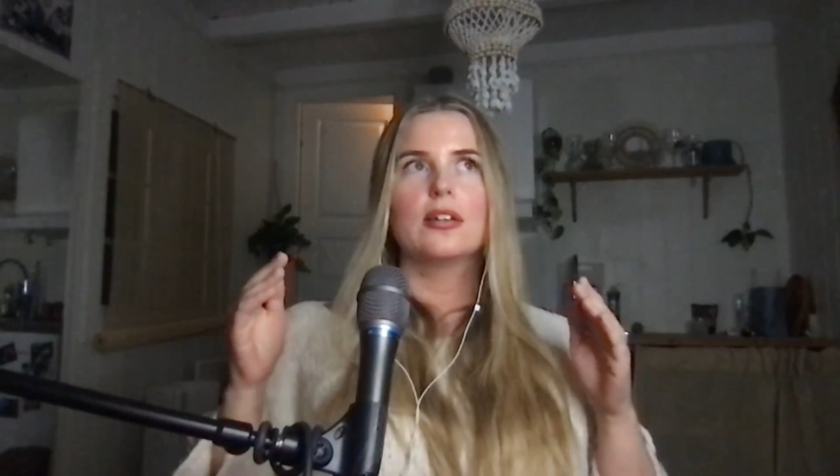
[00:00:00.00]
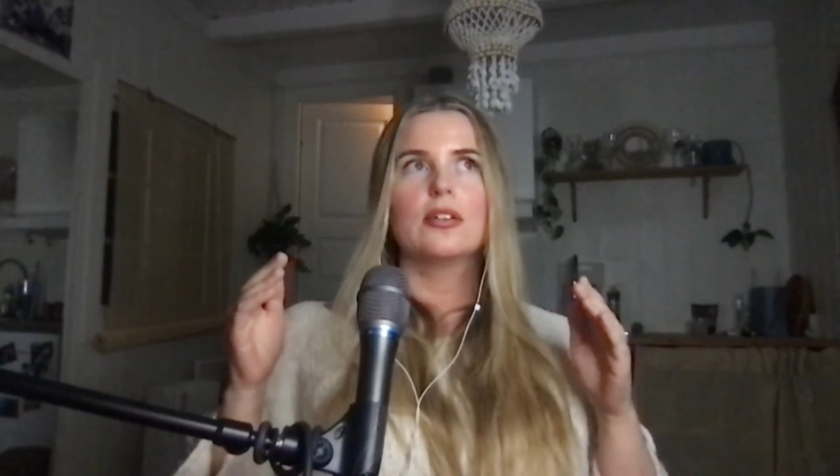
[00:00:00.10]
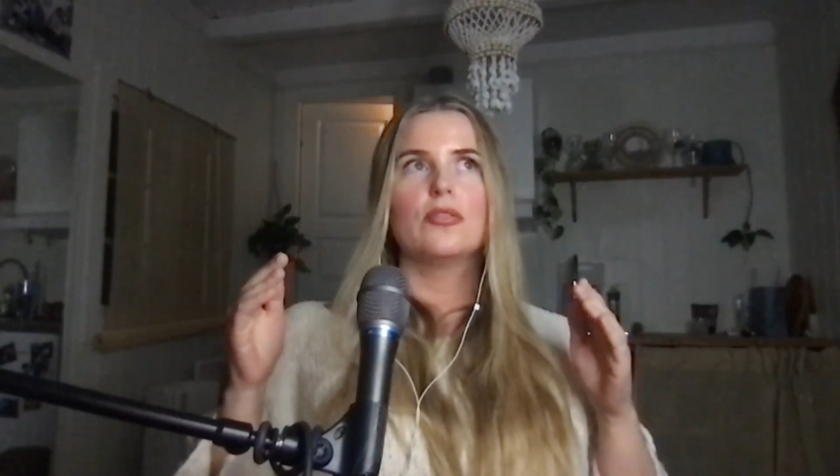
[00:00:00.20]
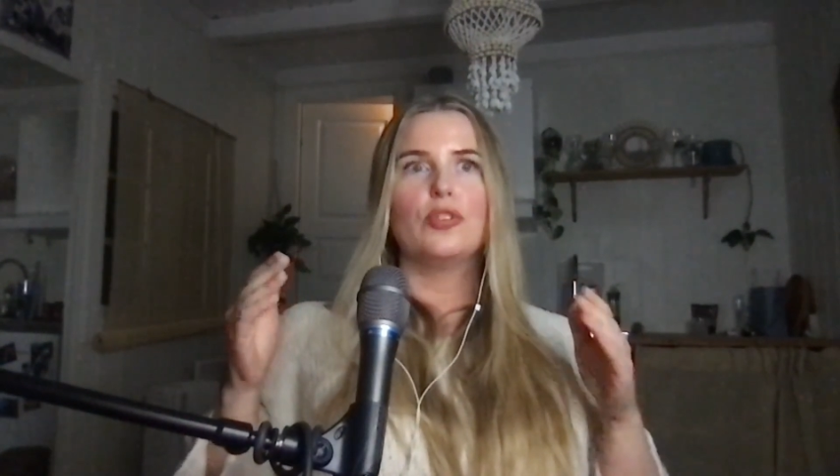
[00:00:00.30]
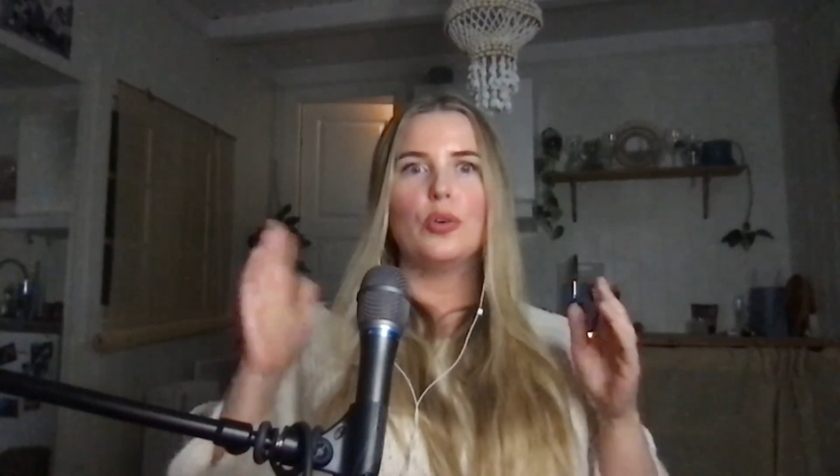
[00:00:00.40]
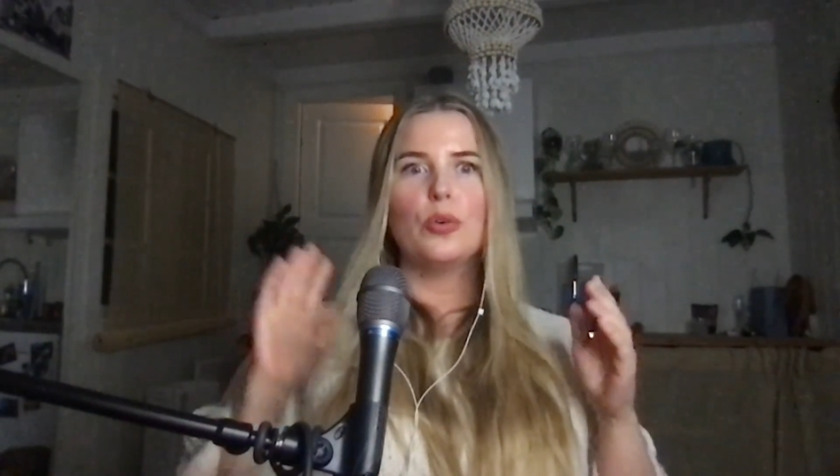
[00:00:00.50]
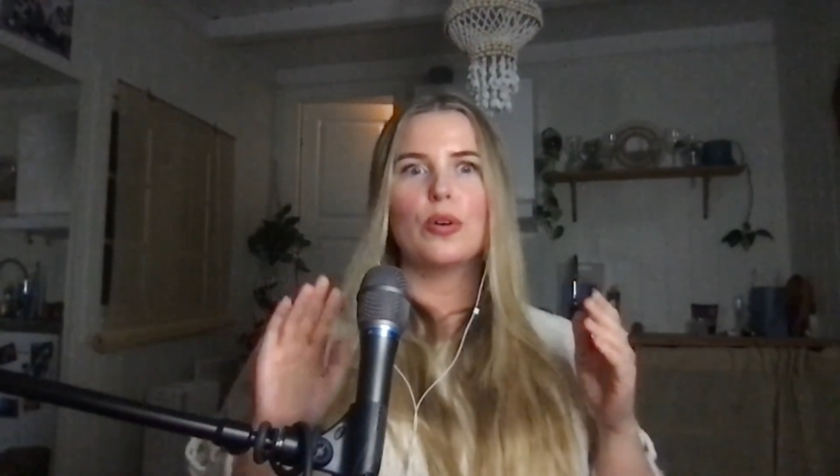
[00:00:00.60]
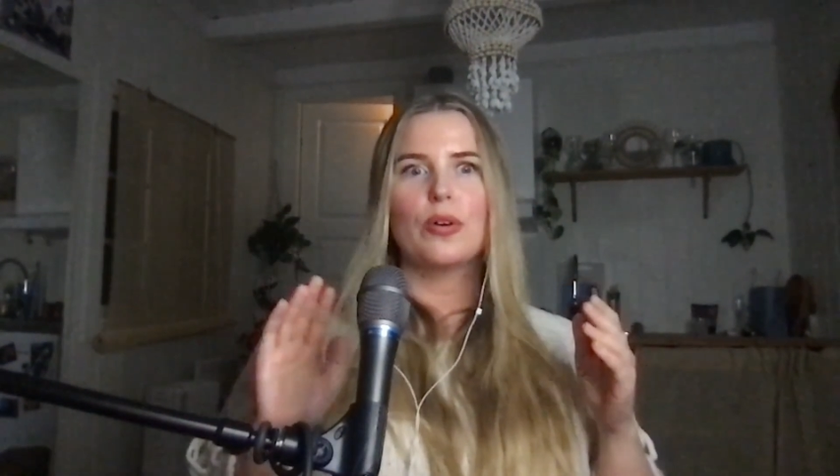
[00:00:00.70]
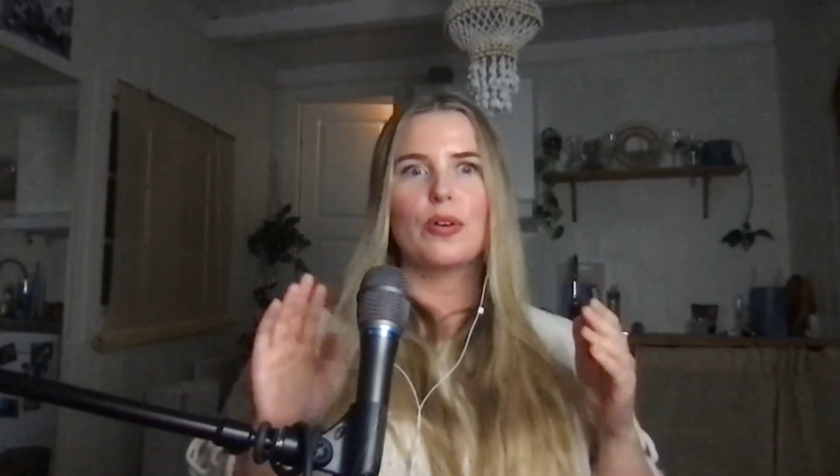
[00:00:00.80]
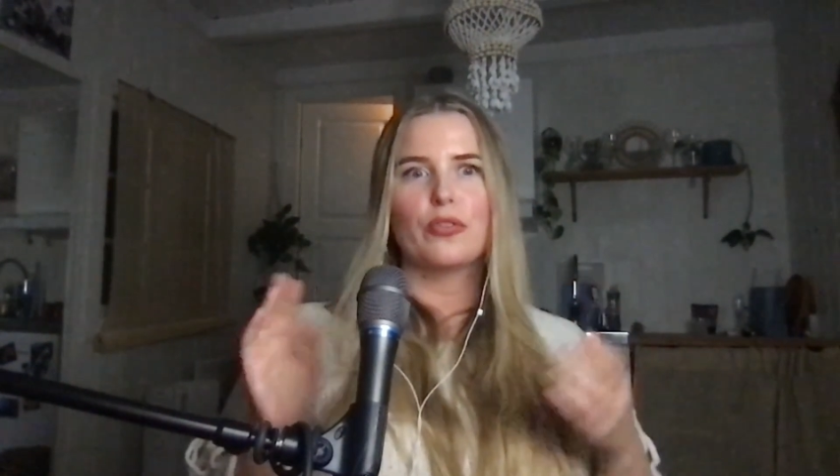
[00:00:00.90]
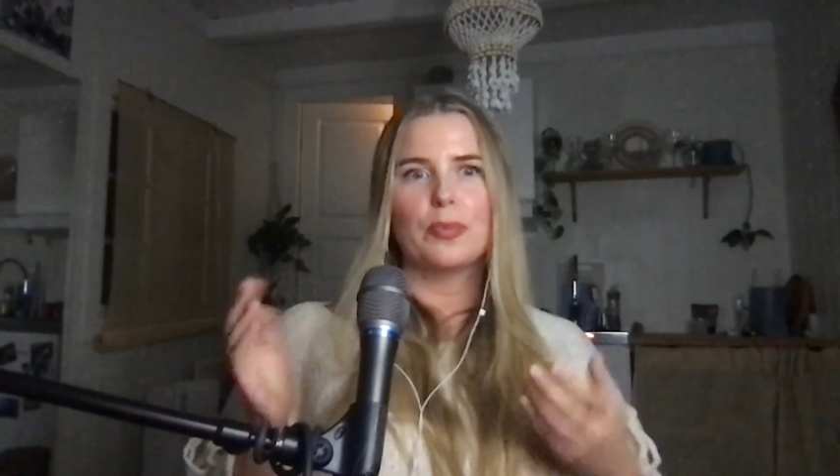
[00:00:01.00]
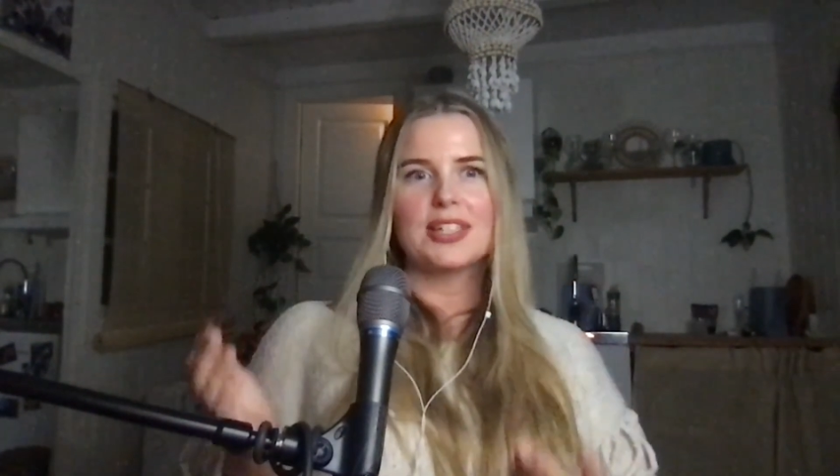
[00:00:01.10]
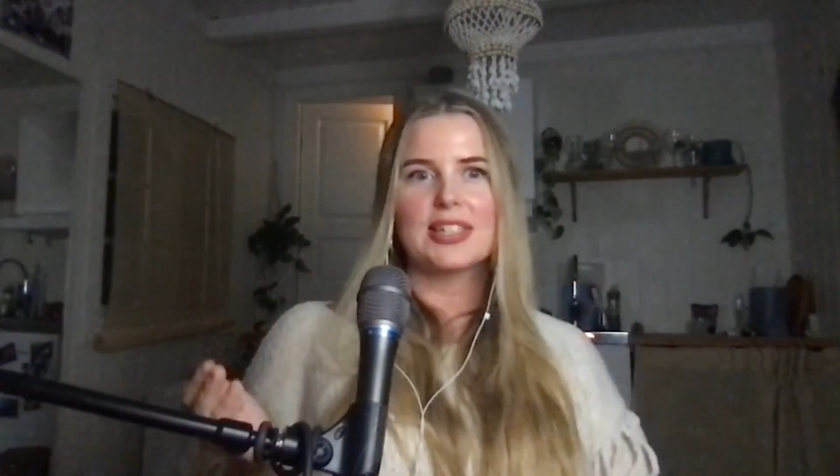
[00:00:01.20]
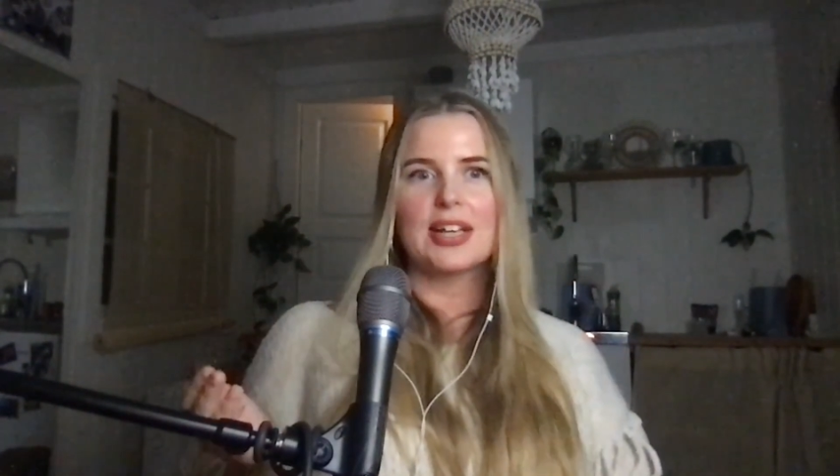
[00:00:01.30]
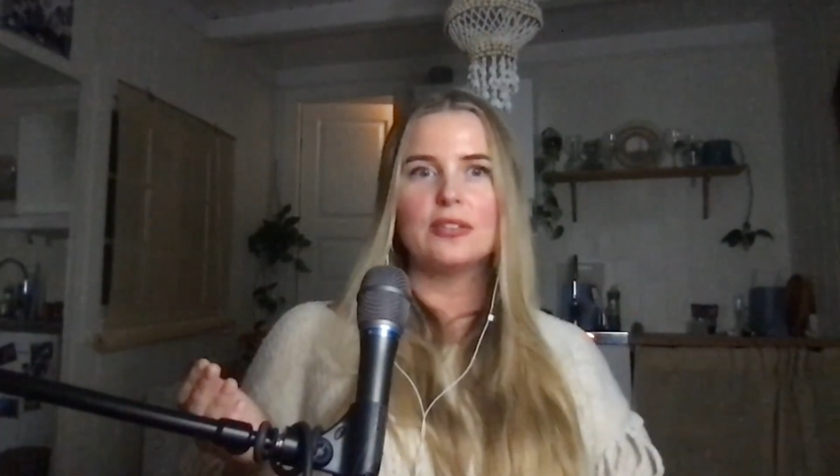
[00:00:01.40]
view of
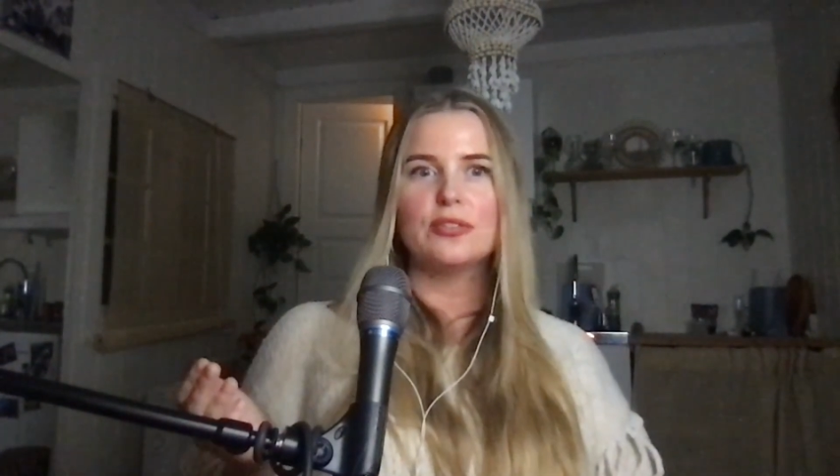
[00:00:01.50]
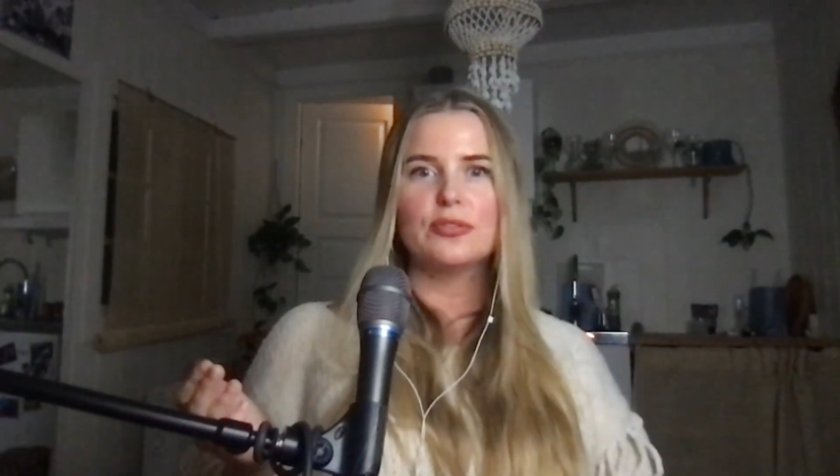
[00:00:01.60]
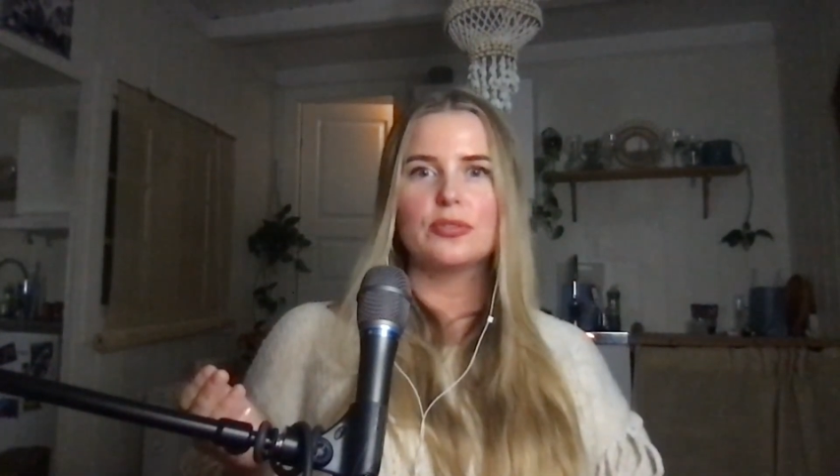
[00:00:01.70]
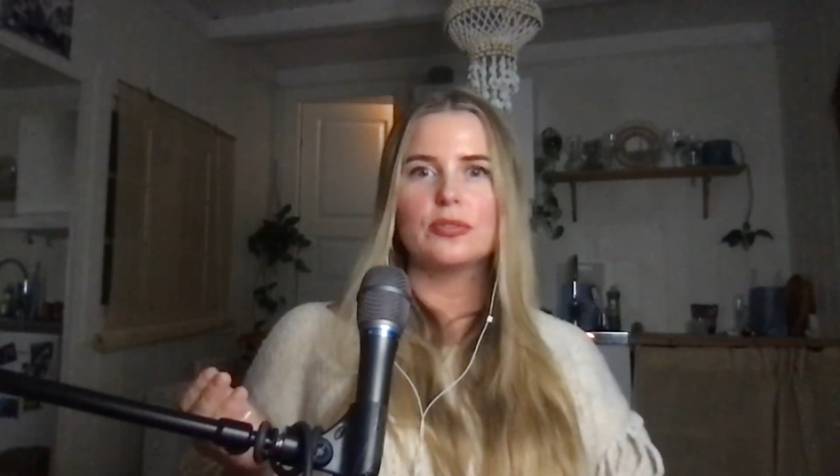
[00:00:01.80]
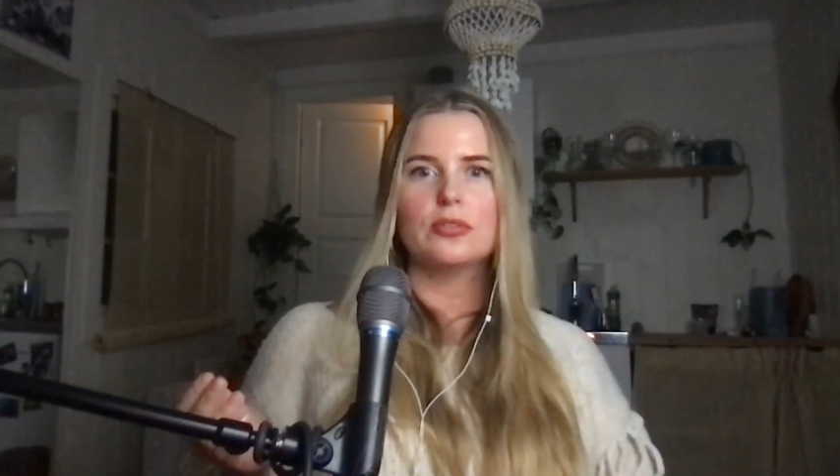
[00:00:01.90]
myself